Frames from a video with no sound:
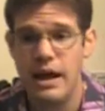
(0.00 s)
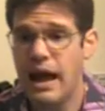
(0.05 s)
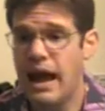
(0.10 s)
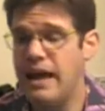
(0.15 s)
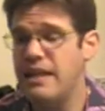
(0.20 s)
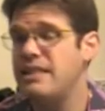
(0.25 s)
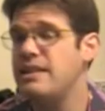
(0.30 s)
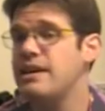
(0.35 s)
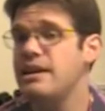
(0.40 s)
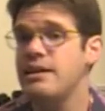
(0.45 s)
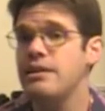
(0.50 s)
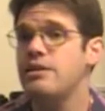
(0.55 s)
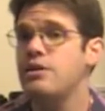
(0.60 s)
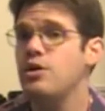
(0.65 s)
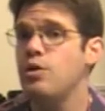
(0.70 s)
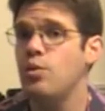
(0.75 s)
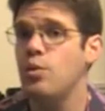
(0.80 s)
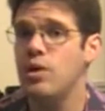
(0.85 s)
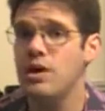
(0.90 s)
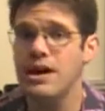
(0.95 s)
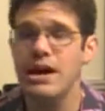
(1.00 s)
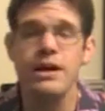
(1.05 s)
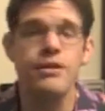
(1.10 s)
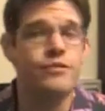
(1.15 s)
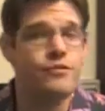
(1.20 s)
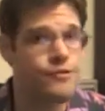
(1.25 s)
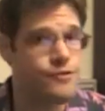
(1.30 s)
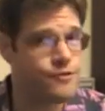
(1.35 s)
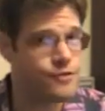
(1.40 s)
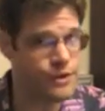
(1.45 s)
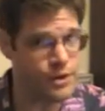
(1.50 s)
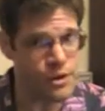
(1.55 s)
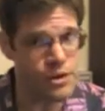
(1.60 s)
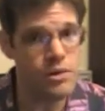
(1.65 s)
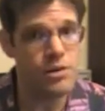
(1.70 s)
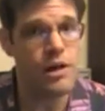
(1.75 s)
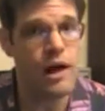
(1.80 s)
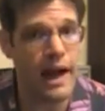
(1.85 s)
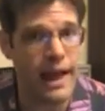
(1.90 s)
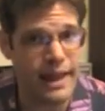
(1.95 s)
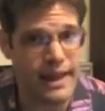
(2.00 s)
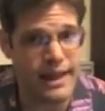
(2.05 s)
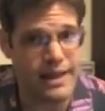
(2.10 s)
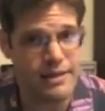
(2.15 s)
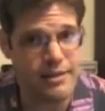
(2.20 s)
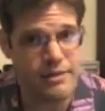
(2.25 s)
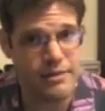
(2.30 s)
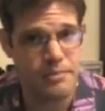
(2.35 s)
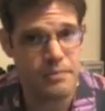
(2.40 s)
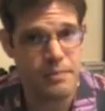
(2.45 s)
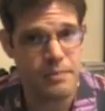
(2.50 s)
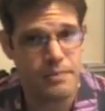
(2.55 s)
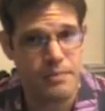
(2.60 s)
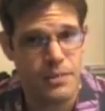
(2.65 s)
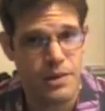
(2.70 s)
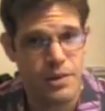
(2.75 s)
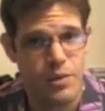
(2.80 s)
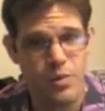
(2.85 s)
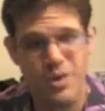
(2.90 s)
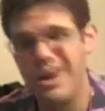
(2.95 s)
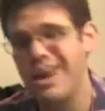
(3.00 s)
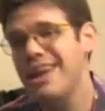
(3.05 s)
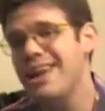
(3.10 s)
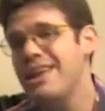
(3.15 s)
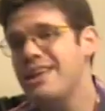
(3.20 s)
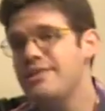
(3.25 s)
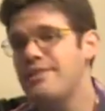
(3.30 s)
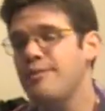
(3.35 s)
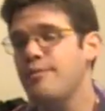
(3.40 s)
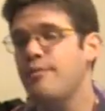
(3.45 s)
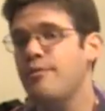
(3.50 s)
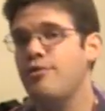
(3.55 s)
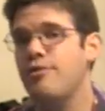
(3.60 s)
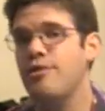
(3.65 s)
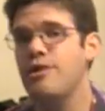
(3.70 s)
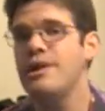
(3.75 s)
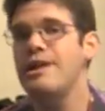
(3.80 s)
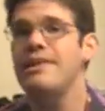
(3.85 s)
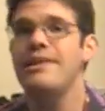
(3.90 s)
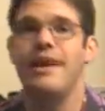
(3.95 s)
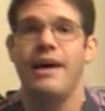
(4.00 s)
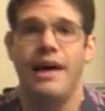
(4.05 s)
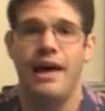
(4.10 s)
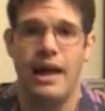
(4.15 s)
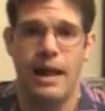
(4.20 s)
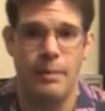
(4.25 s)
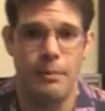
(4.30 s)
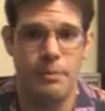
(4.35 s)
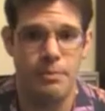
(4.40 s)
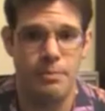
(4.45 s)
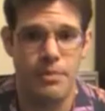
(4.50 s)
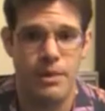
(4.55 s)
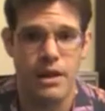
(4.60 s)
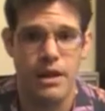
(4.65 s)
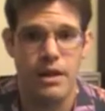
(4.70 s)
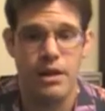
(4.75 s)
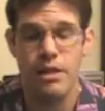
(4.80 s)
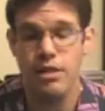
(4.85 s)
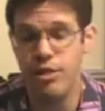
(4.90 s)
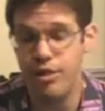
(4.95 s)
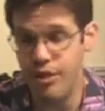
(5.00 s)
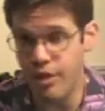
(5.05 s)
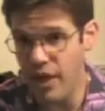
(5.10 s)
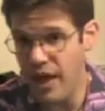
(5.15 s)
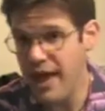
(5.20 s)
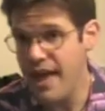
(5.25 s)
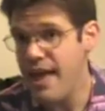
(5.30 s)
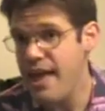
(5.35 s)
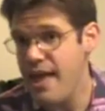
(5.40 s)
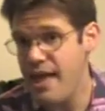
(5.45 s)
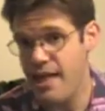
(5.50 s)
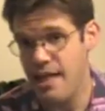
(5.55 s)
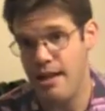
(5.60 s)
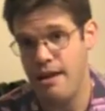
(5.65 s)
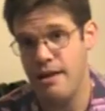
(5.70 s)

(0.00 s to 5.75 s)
And then when I feel like it, when I get some free time, then